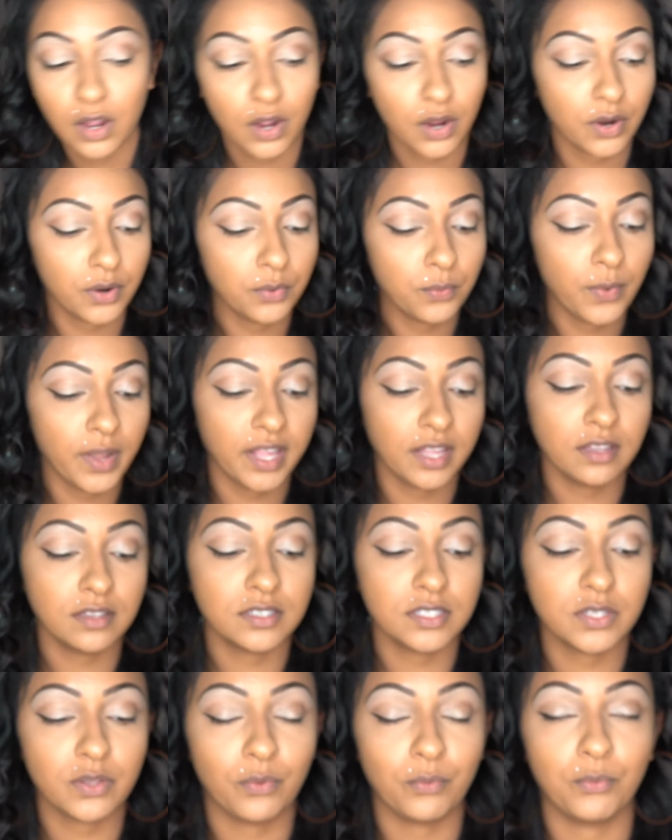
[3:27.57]
Her
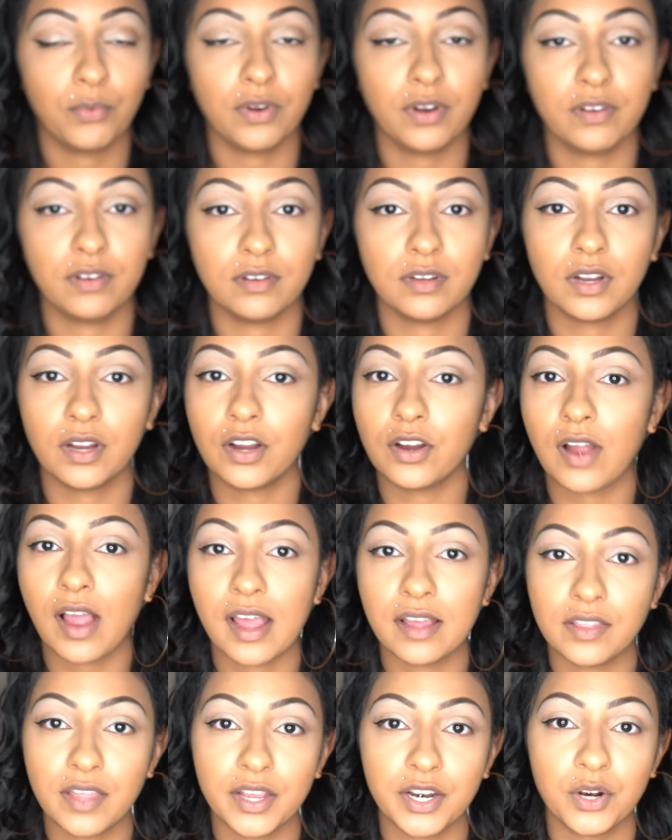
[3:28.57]

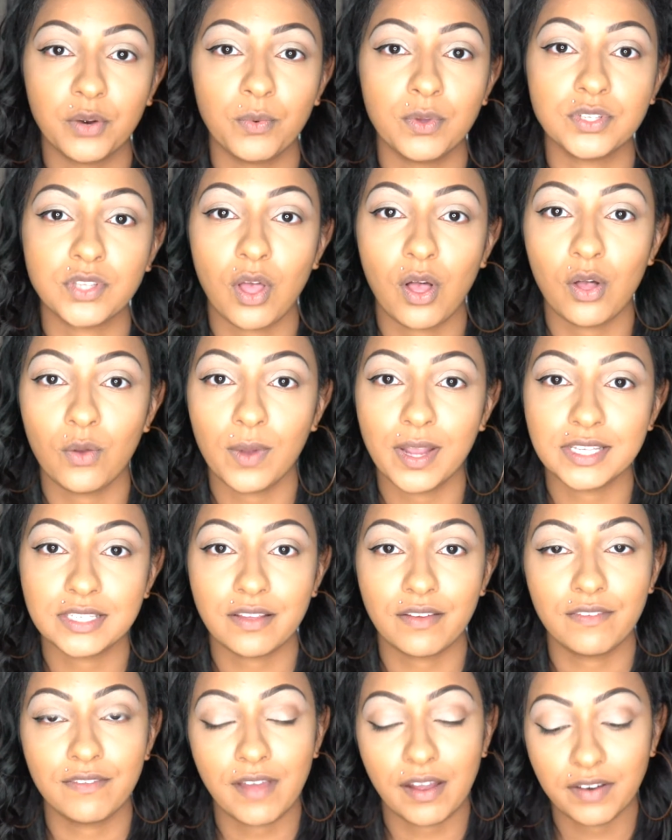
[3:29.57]
eyeliner was always
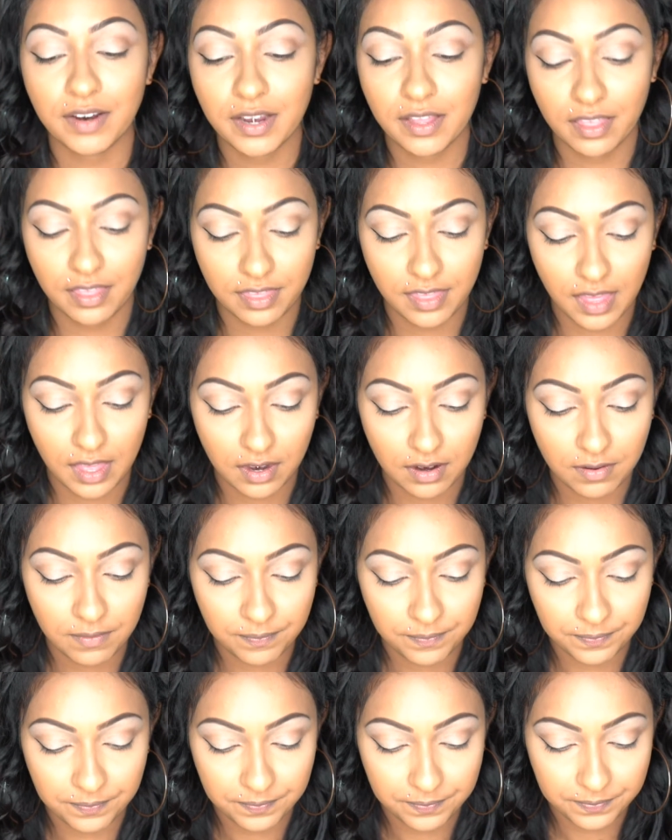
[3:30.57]
very thin,
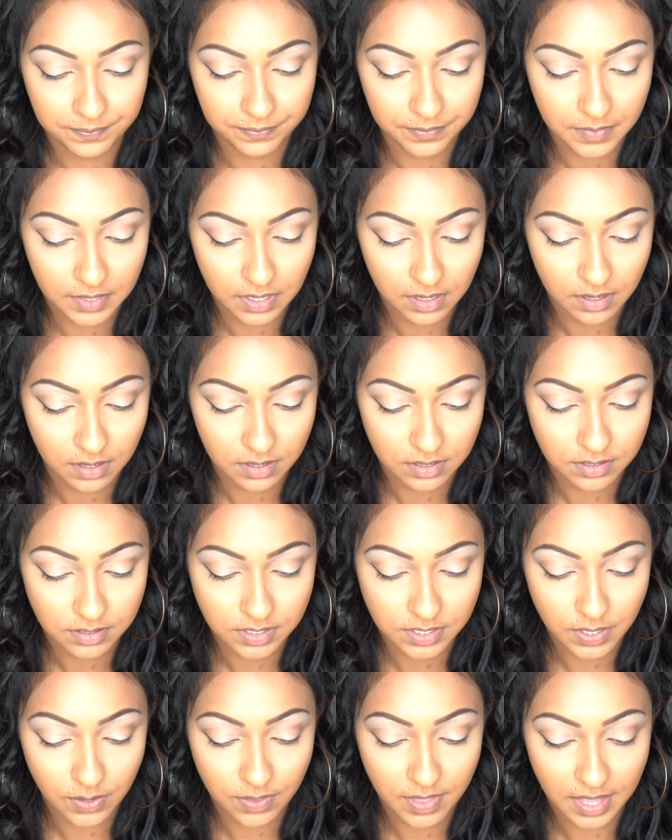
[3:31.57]

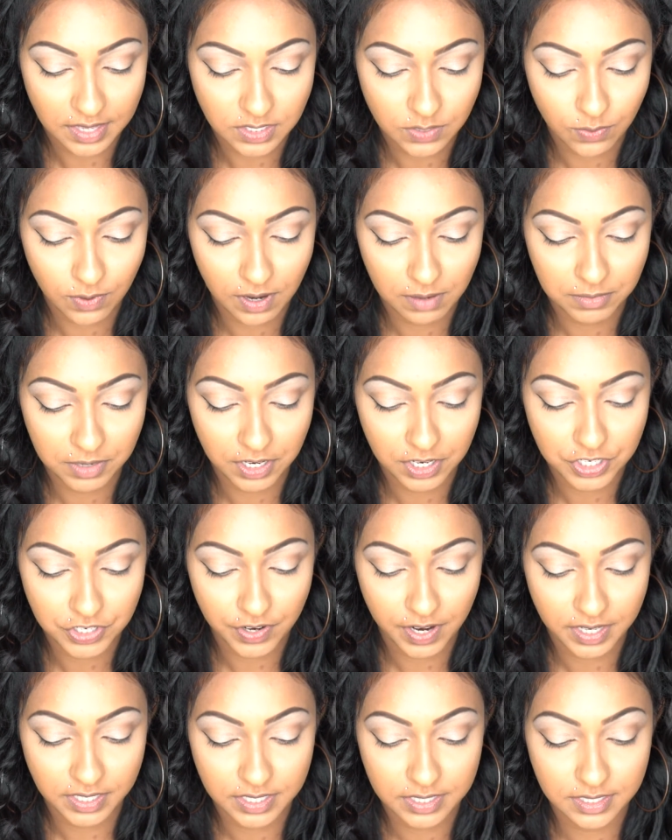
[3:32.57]
so that's what I'm going to
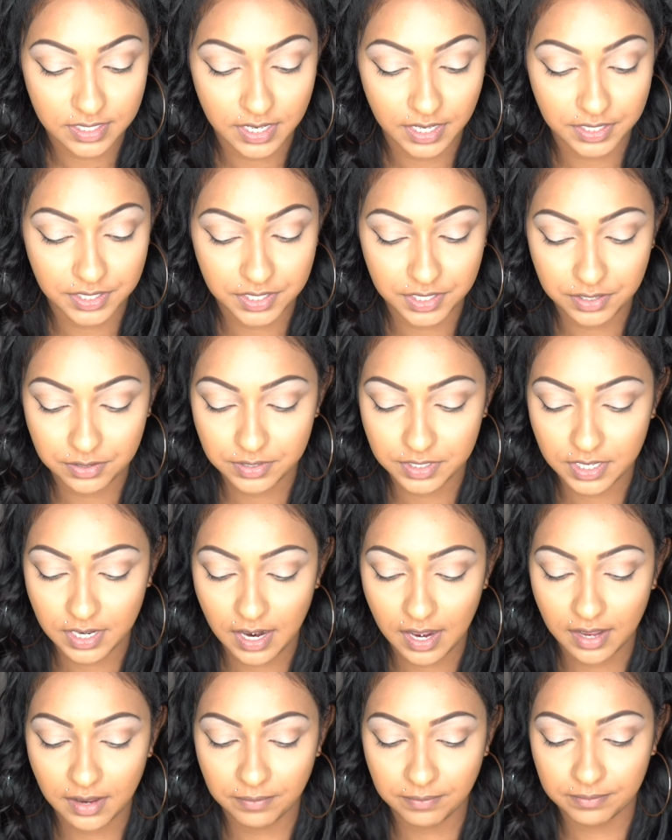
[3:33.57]
try to stick to
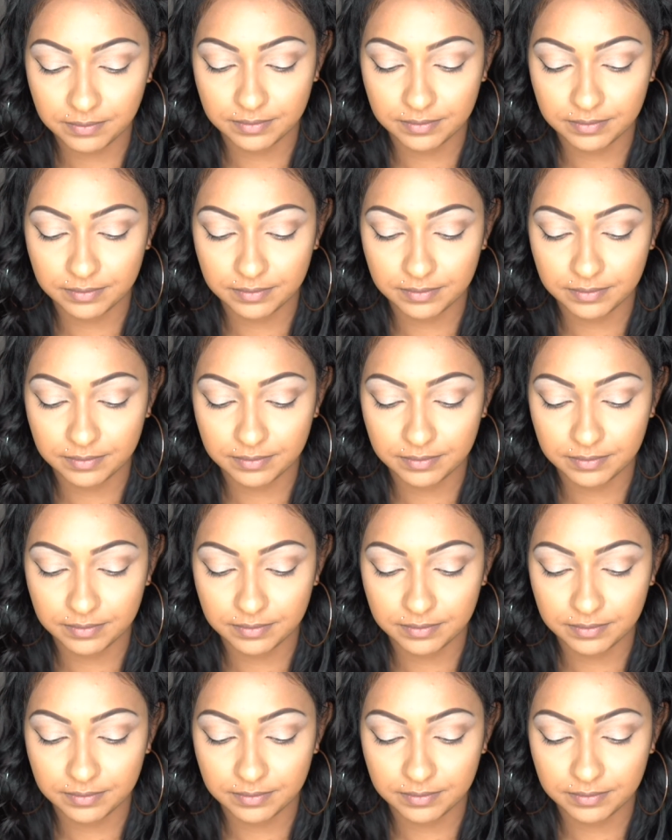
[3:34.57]
today.